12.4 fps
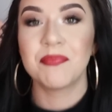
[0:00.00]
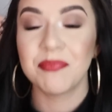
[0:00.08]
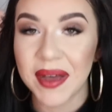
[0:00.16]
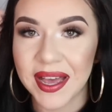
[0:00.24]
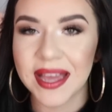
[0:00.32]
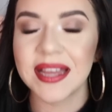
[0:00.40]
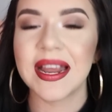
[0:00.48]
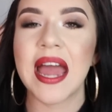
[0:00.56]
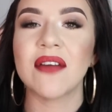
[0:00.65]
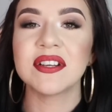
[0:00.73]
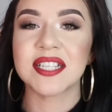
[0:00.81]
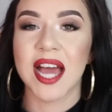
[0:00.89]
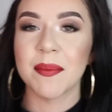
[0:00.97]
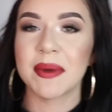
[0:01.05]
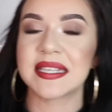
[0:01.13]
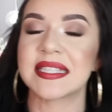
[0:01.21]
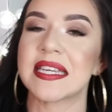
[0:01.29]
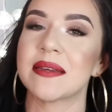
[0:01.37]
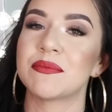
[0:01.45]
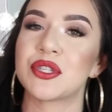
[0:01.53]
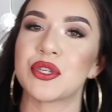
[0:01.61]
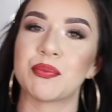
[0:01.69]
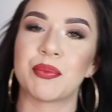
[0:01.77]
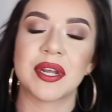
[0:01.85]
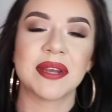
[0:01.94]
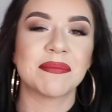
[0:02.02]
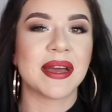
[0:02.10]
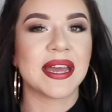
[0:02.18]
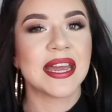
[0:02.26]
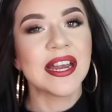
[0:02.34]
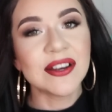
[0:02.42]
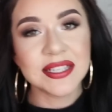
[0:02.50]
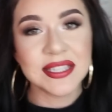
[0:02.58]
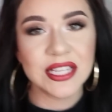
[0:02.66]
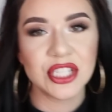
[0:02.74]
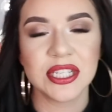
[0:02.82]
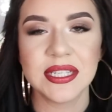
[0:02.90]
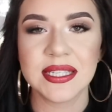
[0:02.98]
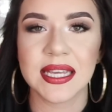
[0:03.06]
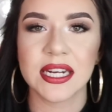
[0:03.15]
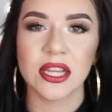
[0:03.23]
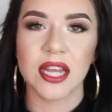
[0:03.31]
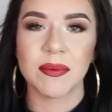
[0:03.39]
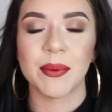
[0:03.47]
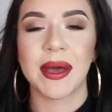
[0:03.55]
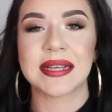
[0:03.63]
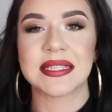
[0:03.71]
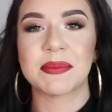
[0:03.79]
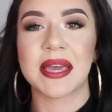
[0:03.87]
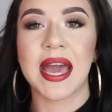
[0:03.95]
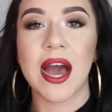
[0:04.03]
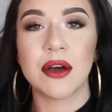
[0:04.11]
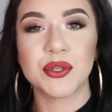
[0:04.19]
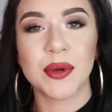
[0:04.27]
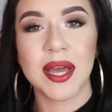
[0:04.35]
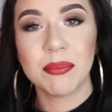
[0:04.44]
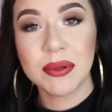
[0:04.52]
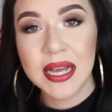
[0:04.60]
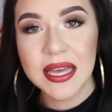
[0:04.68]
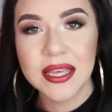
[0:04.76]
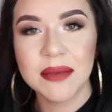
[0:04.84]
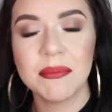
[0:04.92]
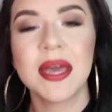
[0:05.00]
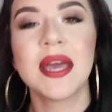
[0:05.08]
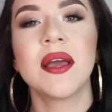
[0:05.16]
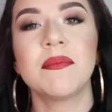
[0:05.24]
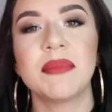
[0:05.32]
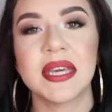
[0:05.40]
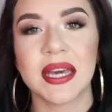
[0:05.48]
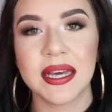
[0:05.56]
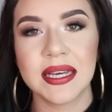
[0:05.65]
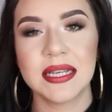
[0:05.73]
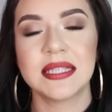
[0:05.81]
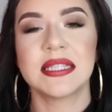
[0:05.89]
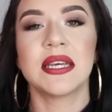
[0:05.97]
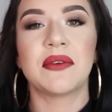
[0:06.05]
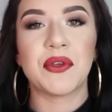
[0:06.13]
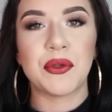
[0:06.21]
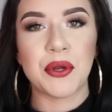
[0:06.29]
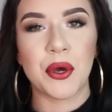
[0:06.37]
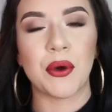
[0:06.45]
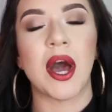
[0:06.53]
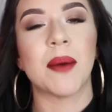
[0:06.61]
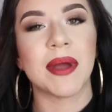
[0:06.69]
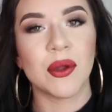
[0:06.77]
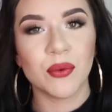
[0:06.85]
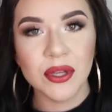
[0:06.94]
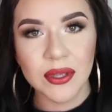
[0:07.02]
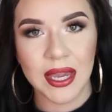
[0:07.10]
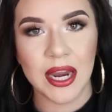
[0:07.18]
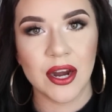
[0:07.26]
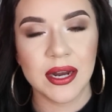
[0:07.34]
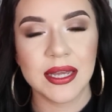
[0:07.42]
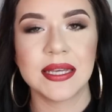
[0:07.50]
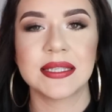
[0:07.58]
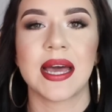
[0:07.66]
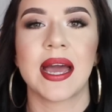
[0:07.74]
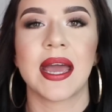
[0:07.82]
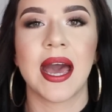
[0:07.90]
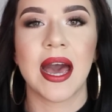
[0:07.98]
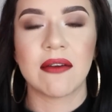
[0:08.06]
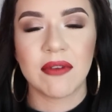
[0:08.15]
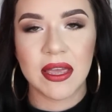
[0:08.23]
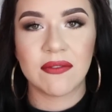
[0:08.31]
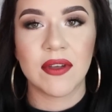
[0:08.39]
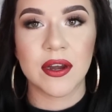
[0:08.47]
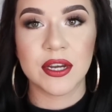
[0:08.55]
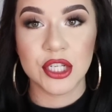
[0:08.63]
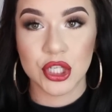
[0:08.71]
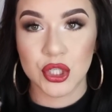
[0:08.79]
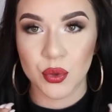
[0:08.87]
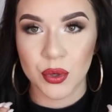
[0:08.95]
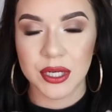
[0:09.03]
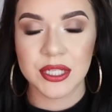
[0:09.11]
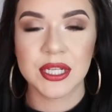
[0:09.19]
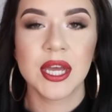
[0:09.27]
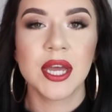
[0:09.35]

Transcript: But every time I seem to put in my hair extensions, I get a lot of people asking me how do I apply them, because if you know how my real hair is, I have a very short